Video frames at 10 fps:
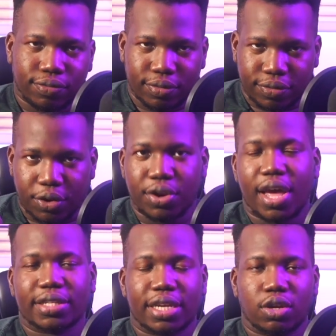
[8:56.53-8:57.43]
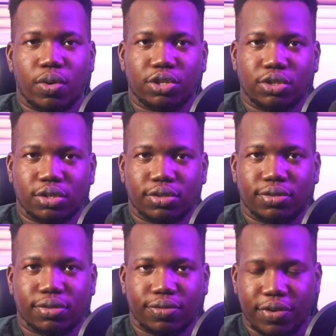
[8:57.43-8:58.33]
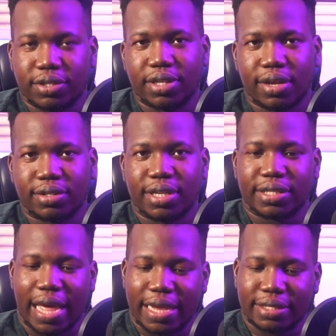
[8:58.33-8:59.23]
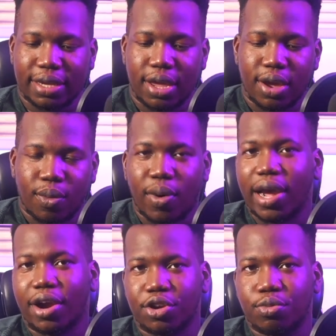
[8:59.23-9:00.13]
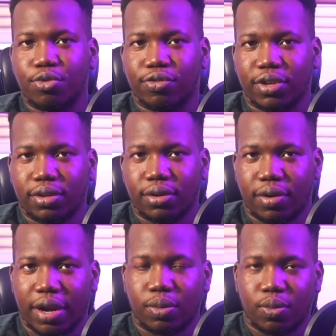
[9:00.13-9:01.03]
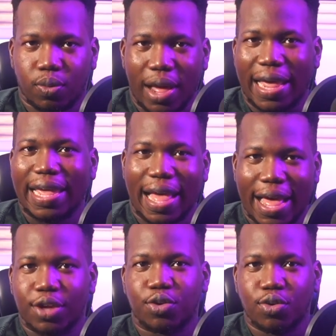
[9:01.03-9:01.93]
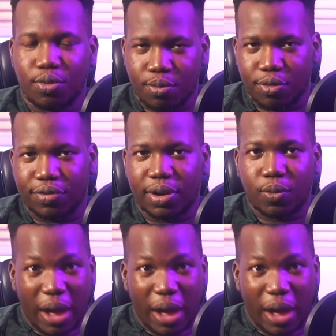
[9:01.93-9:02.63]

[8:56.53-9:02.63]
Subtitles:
If you're going to ask any questions, the first thing I'll say is ask, why are you moving? All right. Why are you moving?